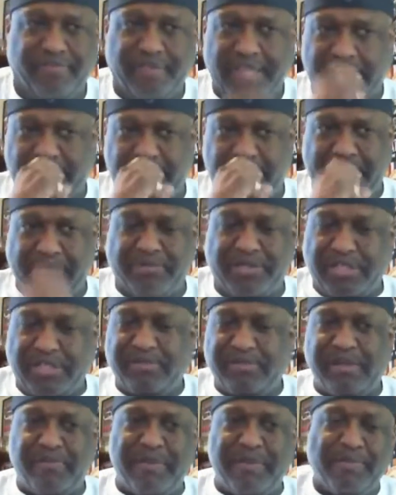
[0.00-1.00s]
People, excuse
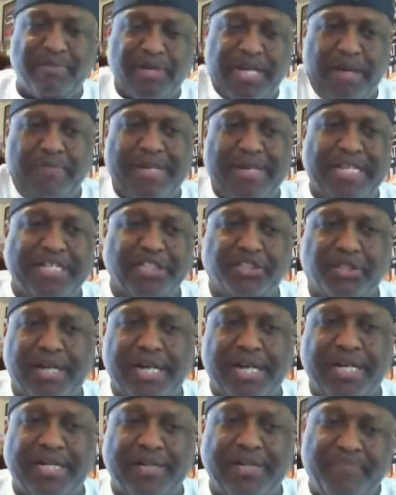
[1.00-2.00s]
me, people coming in to
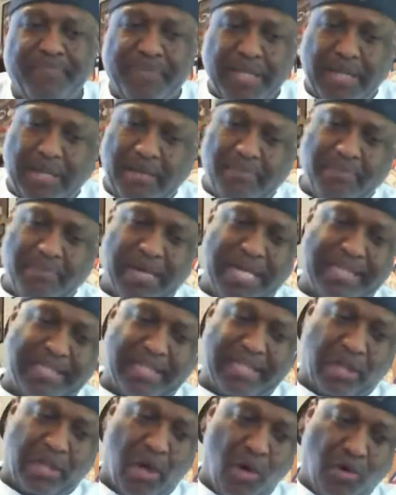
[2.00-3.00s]
drink, but
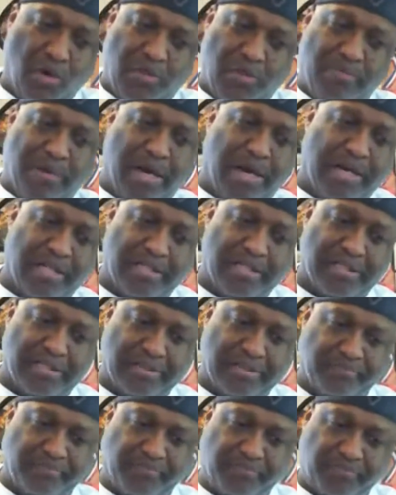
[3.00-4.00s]
the local
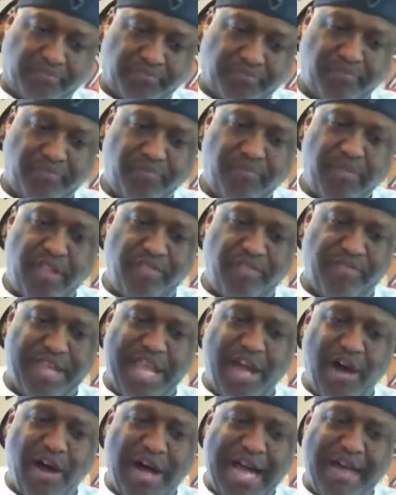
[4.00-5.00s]
bars,
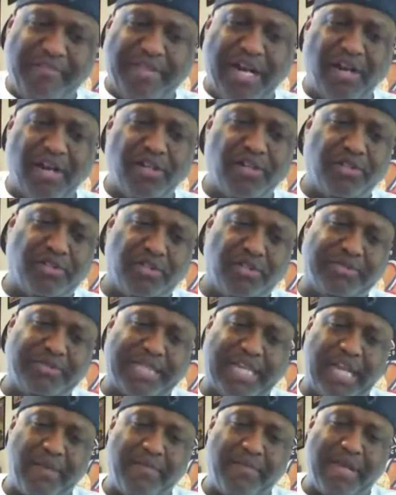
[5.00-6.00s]
they all have their little groups
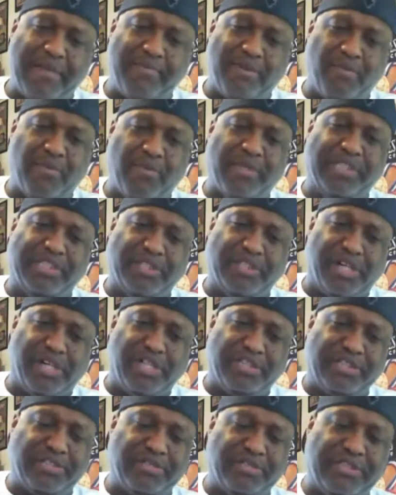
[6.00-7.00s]
that come in. But what you
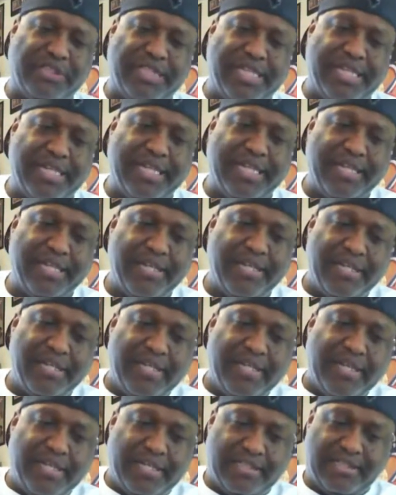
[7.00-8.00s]
also see
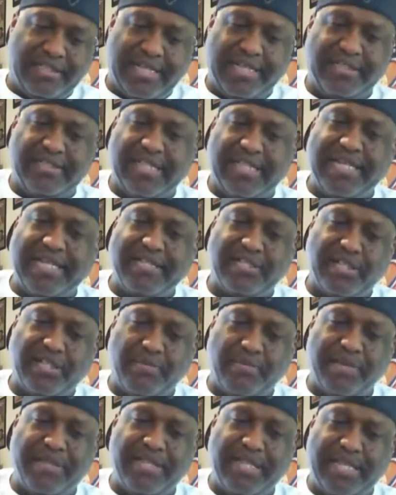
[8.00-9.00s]
is, like, say,
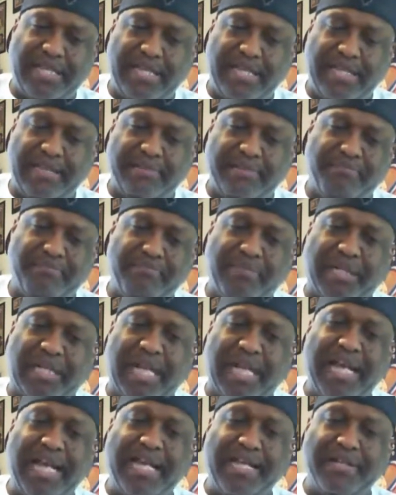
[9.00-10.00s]
some of the
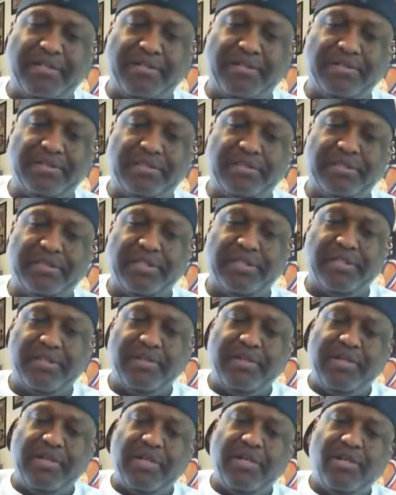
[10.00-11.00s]
millennials
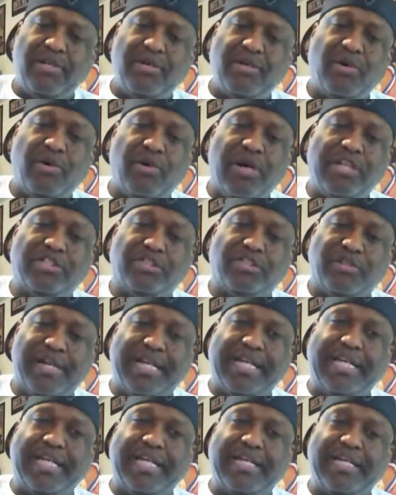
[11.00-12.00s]
who are
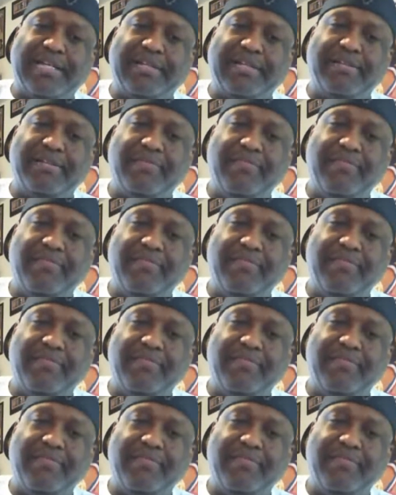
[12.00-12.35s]
drinking